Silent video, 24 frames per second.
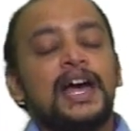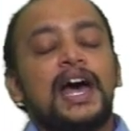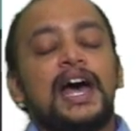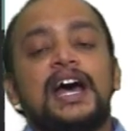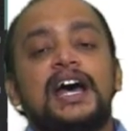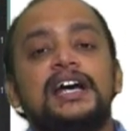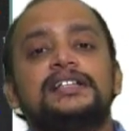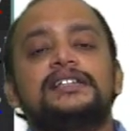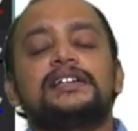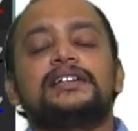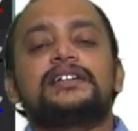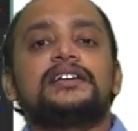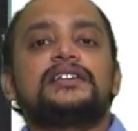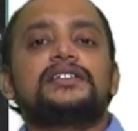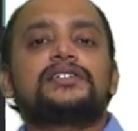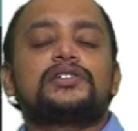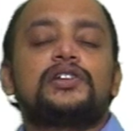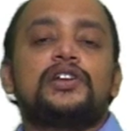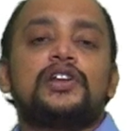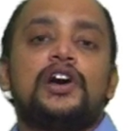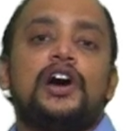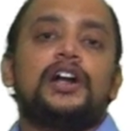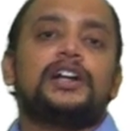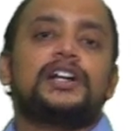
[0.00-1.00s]
As it is
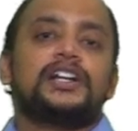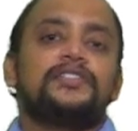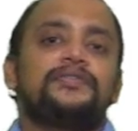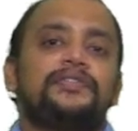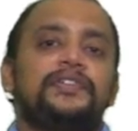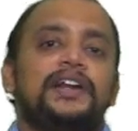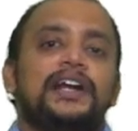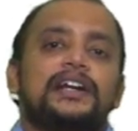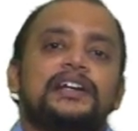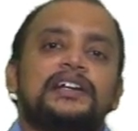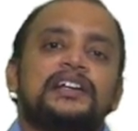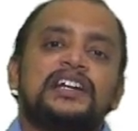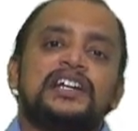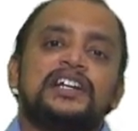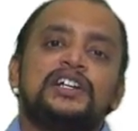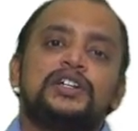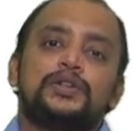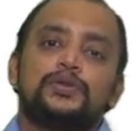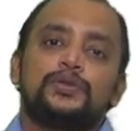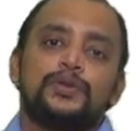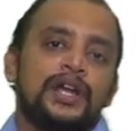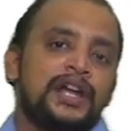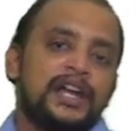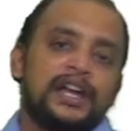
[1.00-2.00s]
not reflecting in
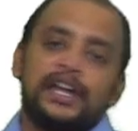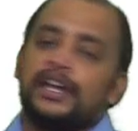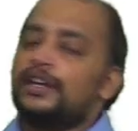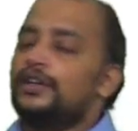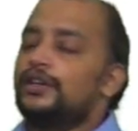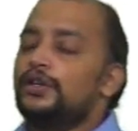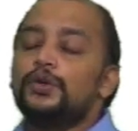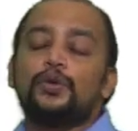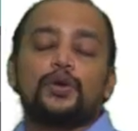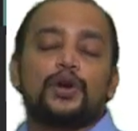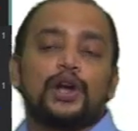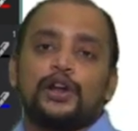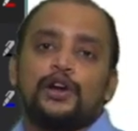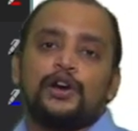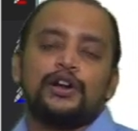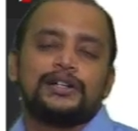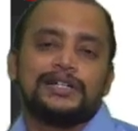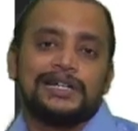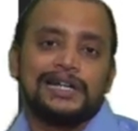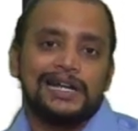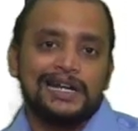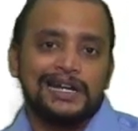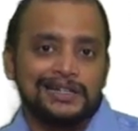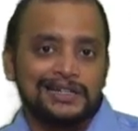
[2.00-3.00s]
2A, you
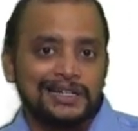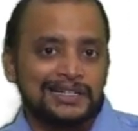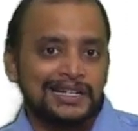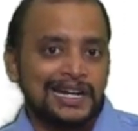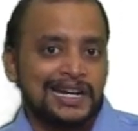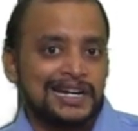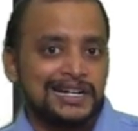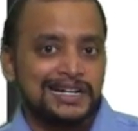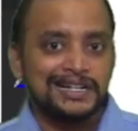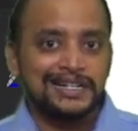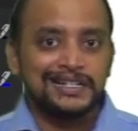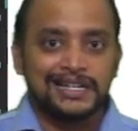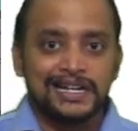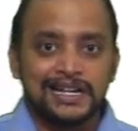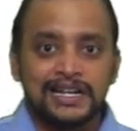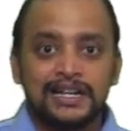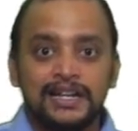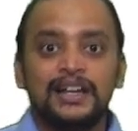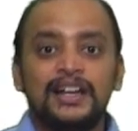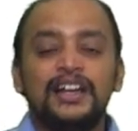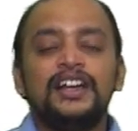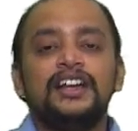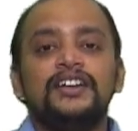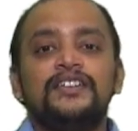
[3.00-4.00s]
cannot take that
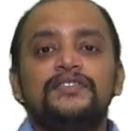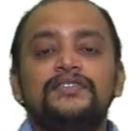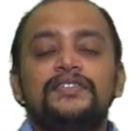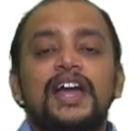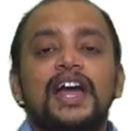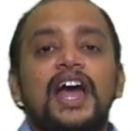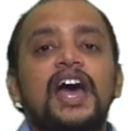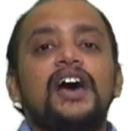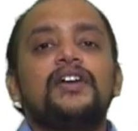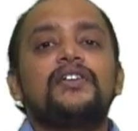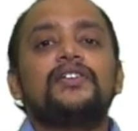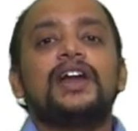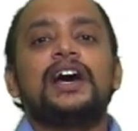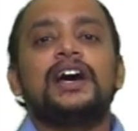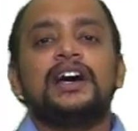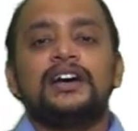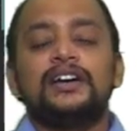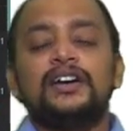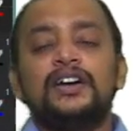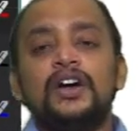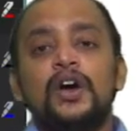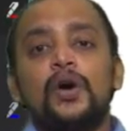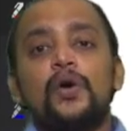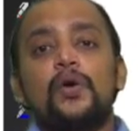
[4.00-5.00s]
ITC. We have now
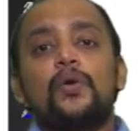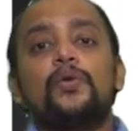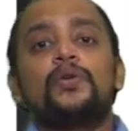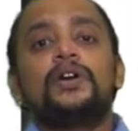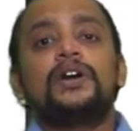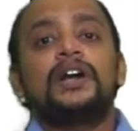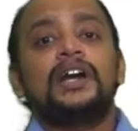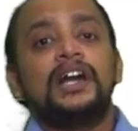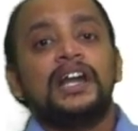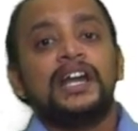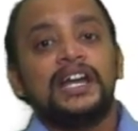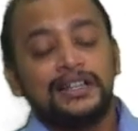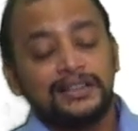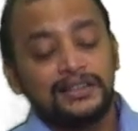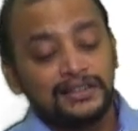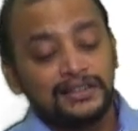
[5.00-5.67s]
only